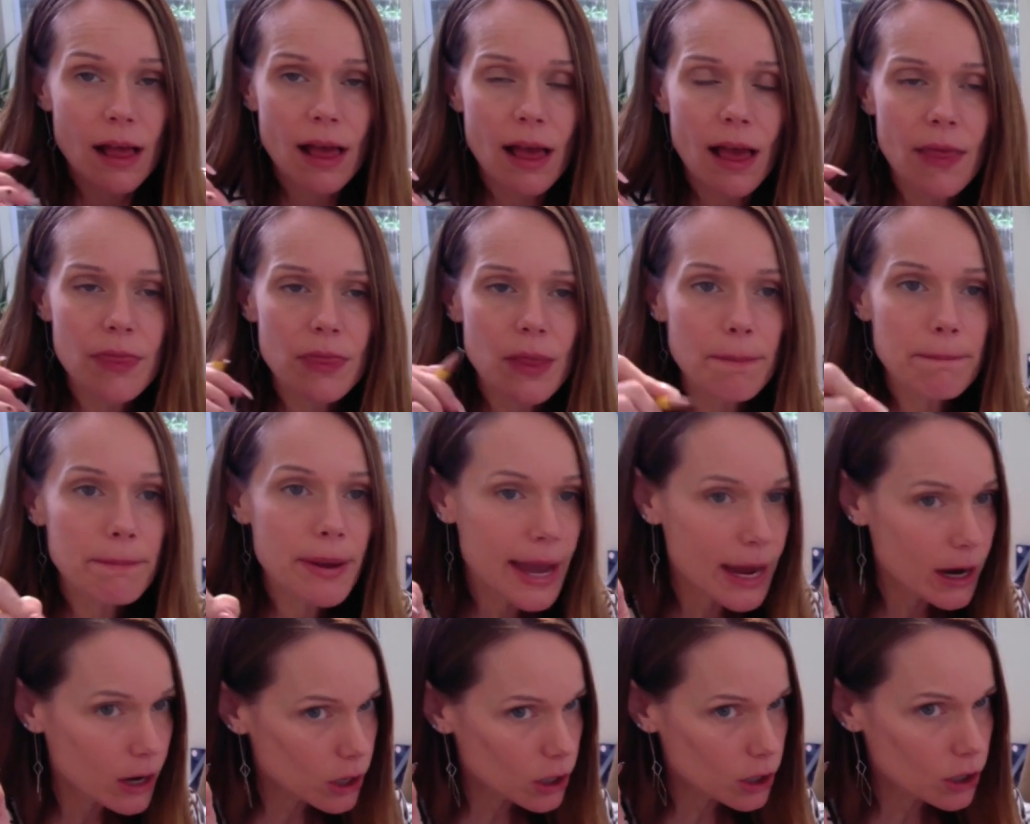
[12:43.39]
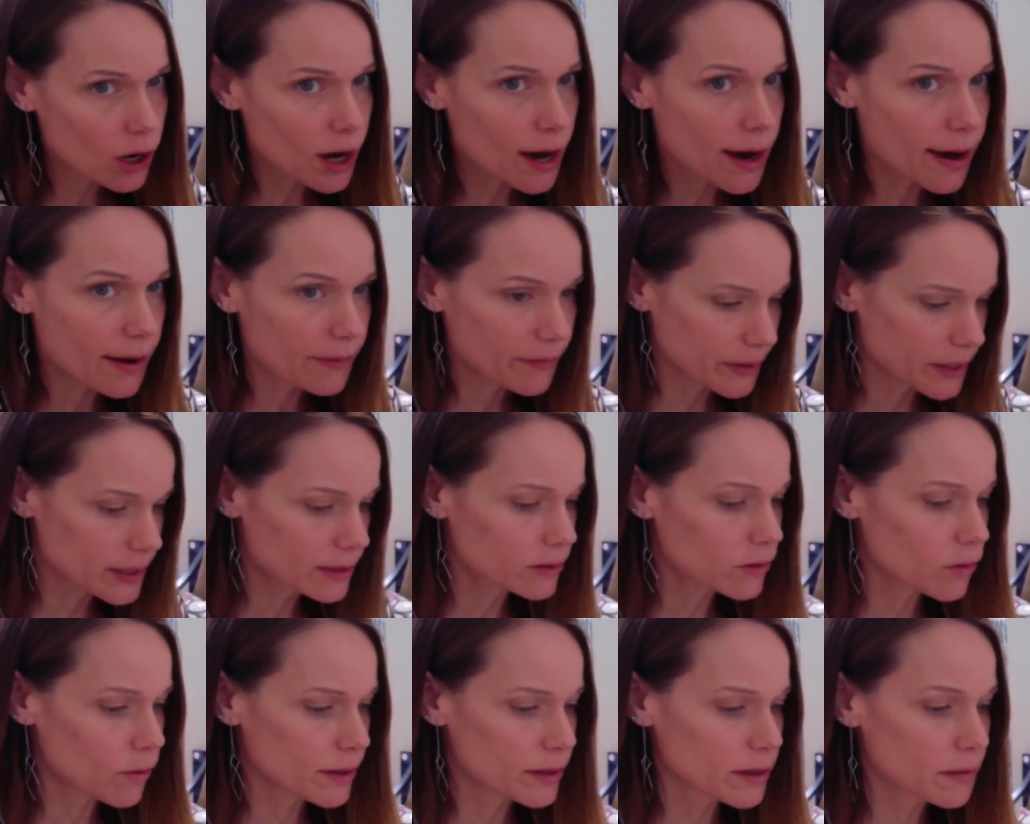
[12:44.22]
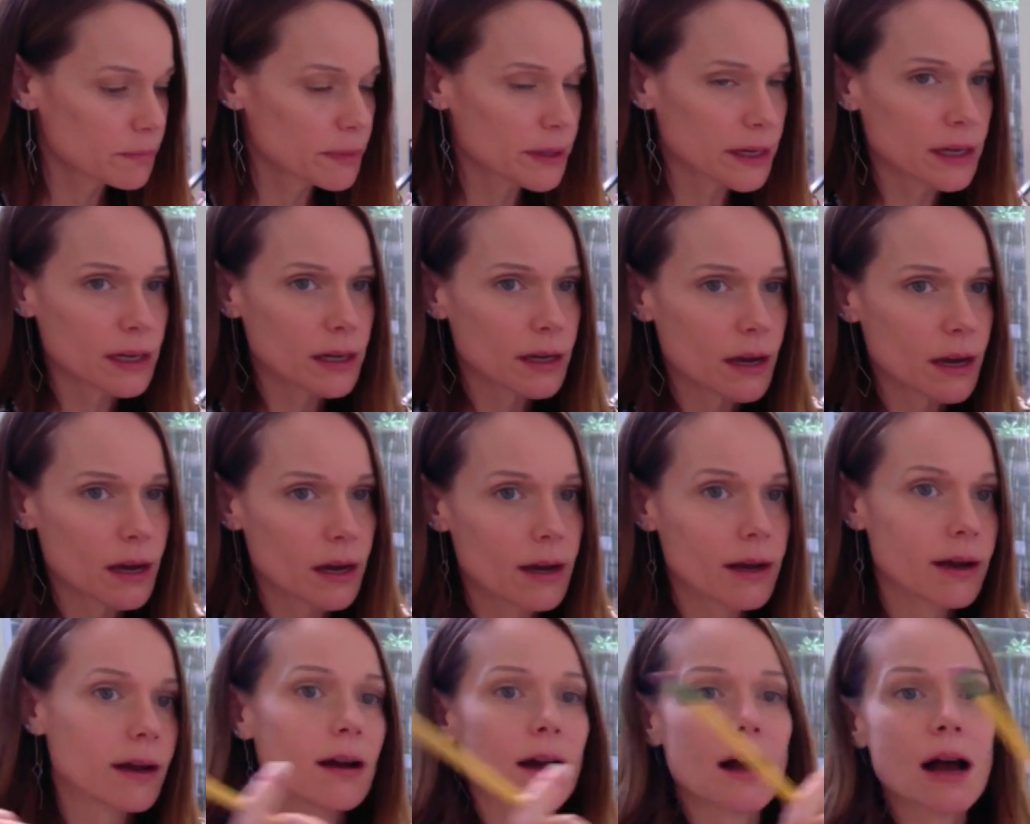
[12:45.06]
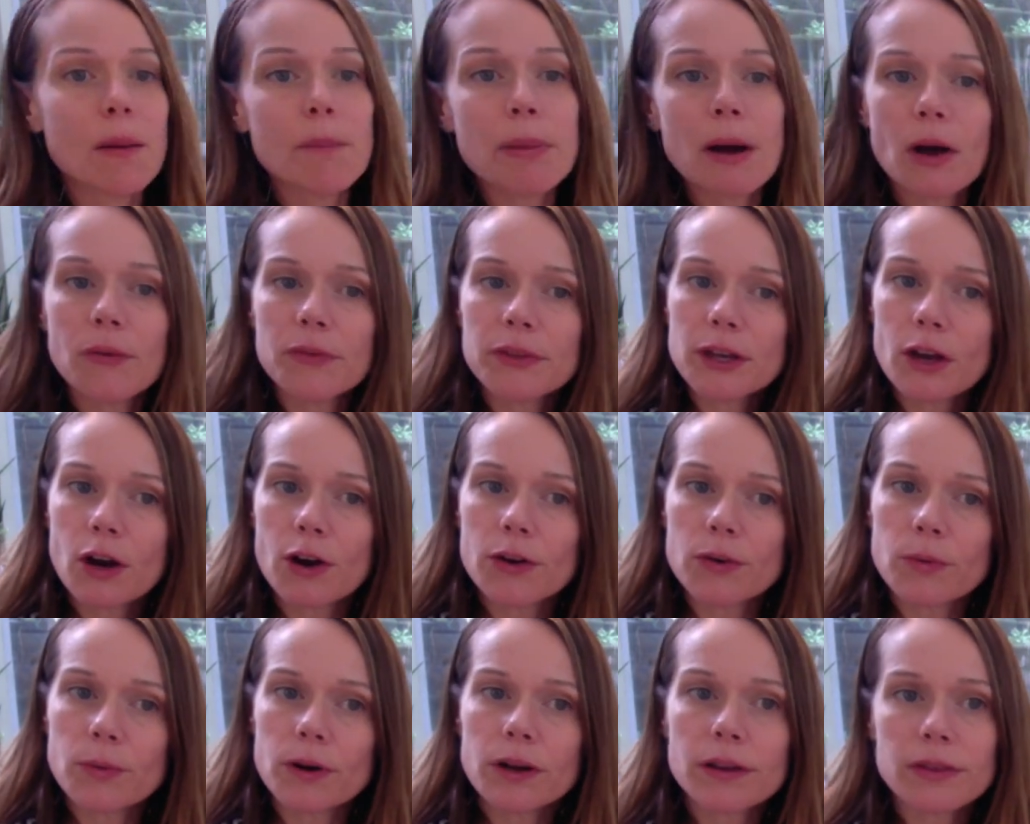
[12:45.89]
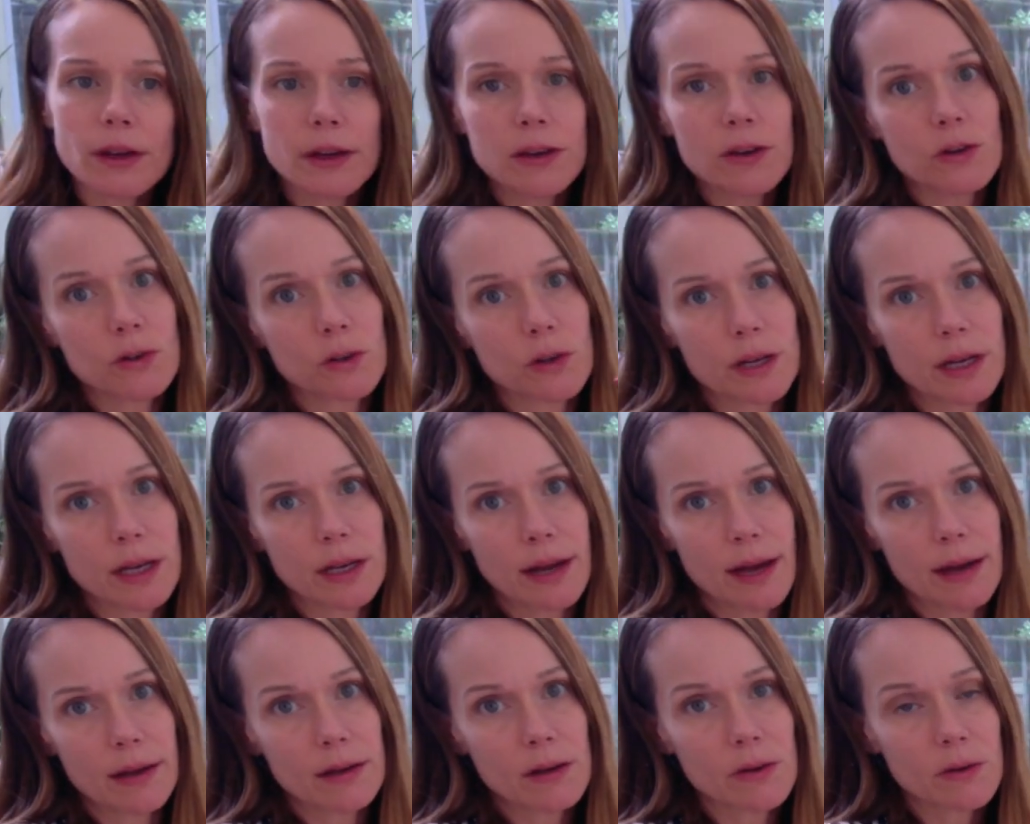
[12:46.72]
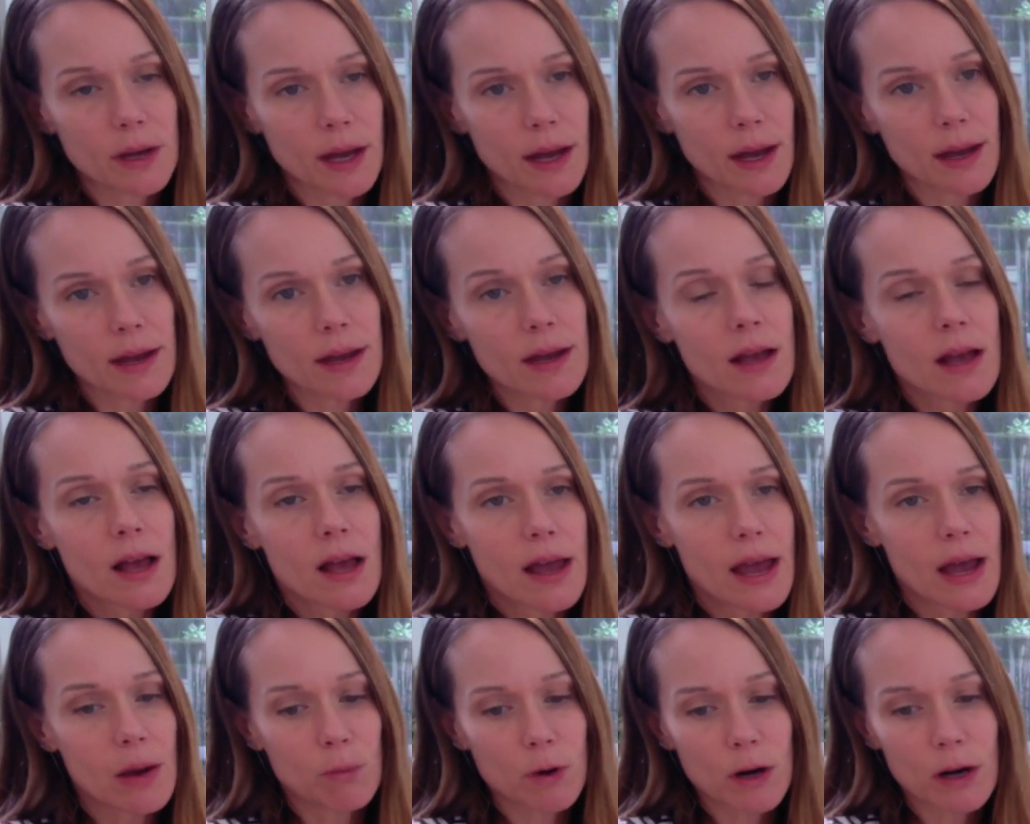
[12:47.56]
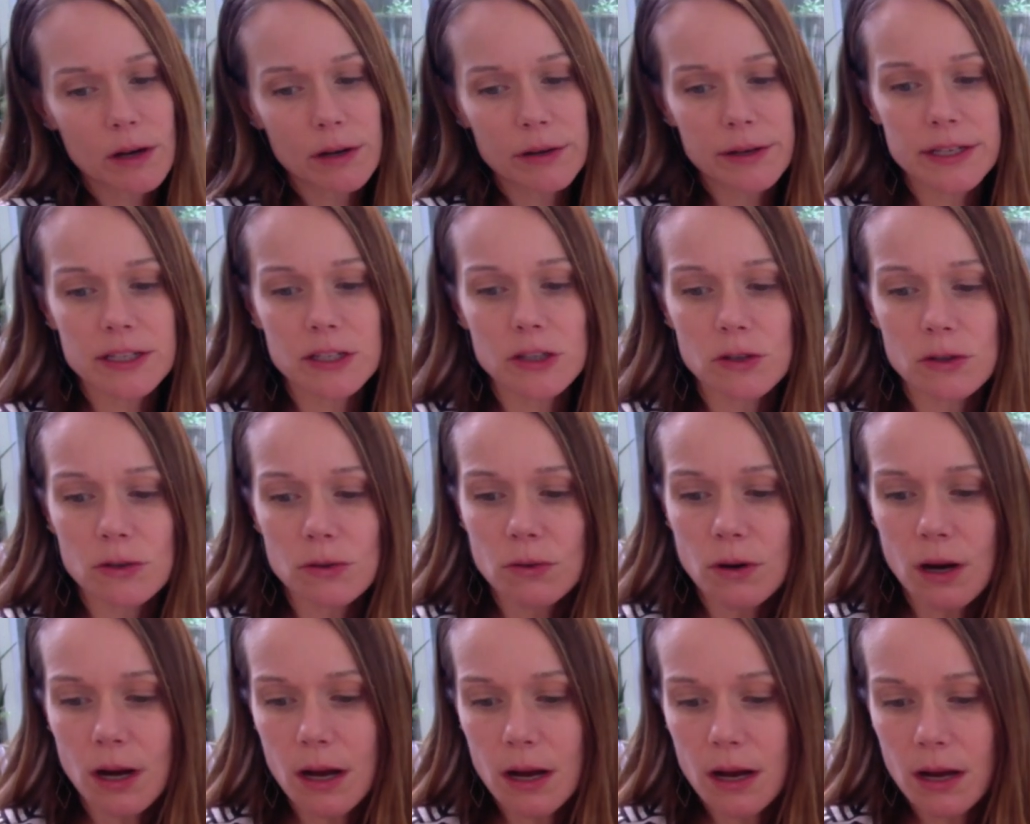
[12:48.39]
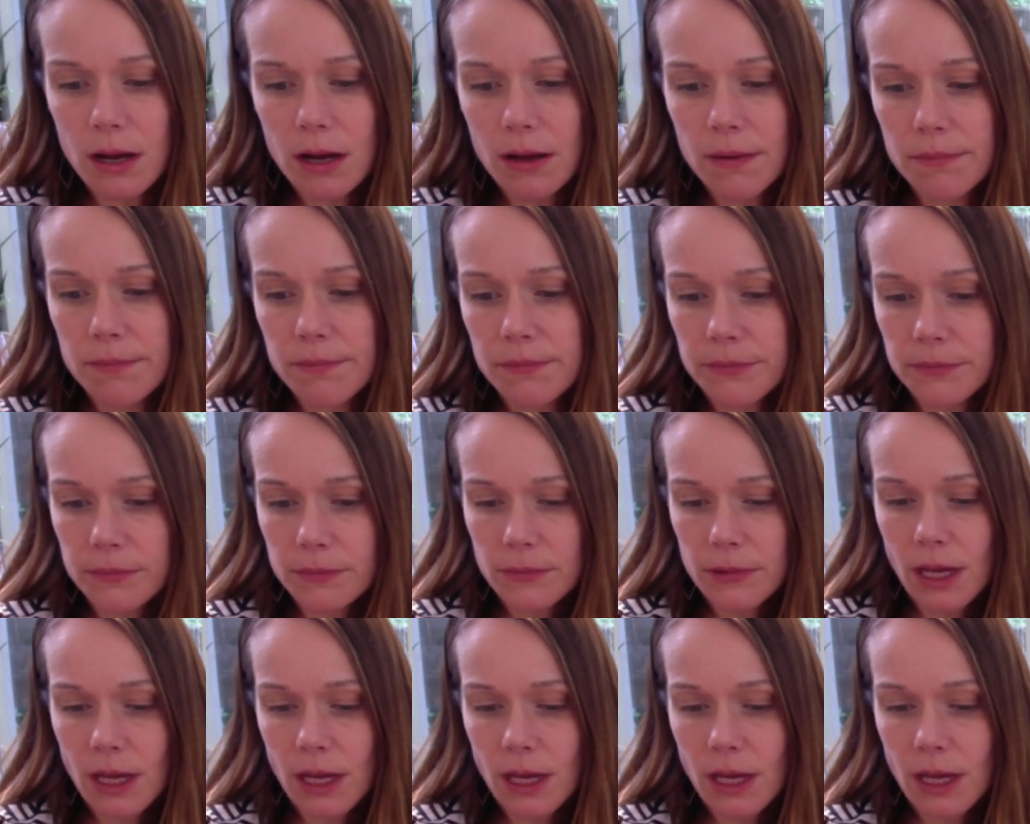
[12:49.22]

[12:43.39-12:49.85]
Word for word: And the paragraph is going to be about the artwork that you're looking at, okay? And we're gonna do um,